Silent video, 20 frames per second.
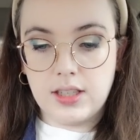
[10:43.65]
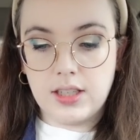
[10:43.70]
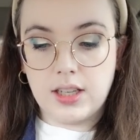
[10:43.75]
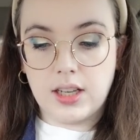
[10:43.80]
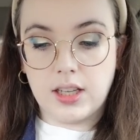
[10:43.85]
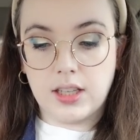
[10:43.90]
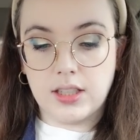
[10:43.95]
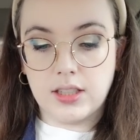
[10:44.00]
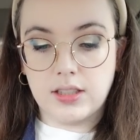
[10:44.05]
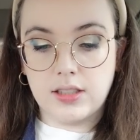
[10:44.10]

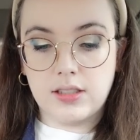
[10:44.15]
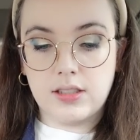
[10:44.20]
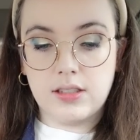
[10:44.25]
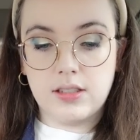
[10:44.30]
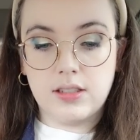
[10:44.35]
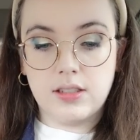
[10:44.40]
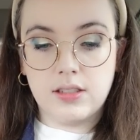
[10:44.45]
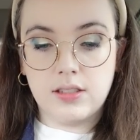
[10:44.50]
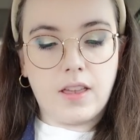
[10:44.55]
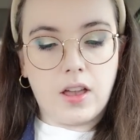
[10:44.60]

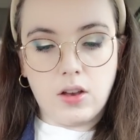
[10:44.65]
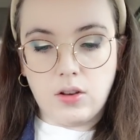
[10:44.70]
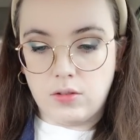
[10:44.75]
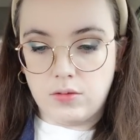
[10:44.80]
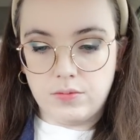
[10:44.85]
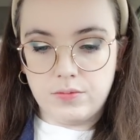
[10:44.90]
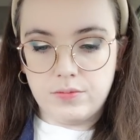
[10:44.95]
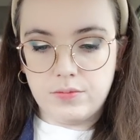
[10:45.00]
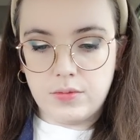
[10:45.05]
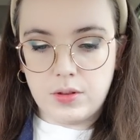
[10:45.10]
because, oh,
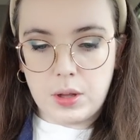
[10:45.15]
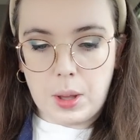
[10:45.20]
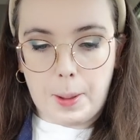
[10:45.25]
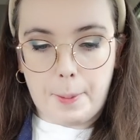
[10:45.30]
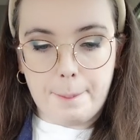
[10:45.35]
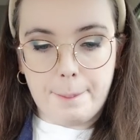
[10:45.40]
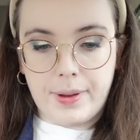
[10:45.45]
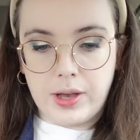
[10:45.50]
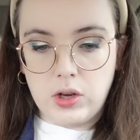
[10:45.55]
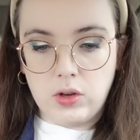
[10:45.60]

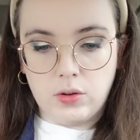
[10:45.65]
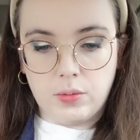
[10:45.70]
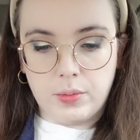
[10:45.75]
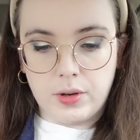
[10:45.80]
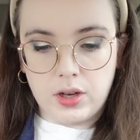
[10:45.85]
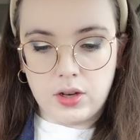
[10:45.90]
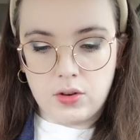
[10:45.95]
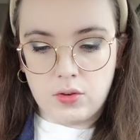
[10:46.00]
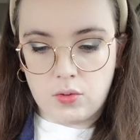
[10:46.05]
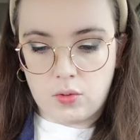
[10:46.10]

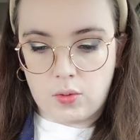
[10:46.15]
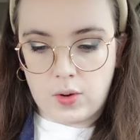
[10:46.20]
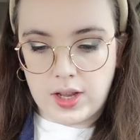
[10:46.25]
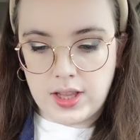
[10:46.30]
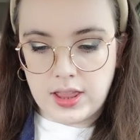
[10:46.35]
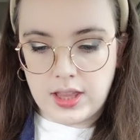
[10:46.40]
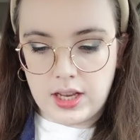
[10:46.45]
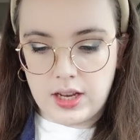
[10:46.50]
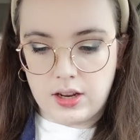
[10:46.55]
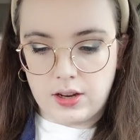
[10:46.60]
boom,
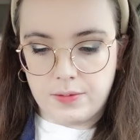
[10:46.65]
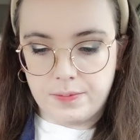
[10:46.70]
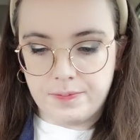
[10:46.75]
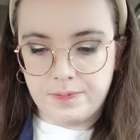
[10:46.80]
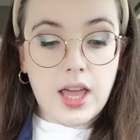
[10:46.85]
right there.